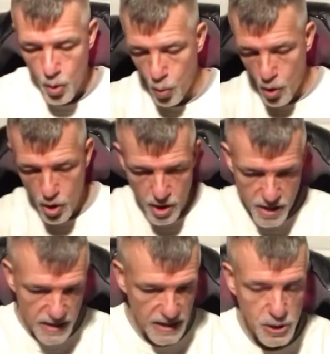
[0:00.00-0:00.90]
work
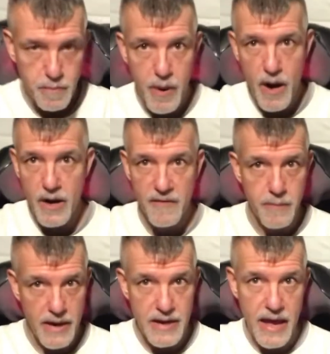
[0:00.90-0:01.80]
each part of
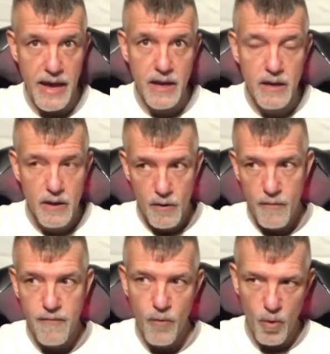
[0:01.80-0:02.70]
my neck
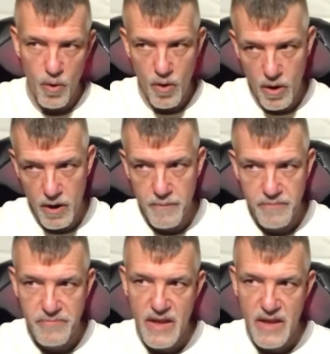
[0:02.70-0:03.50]
for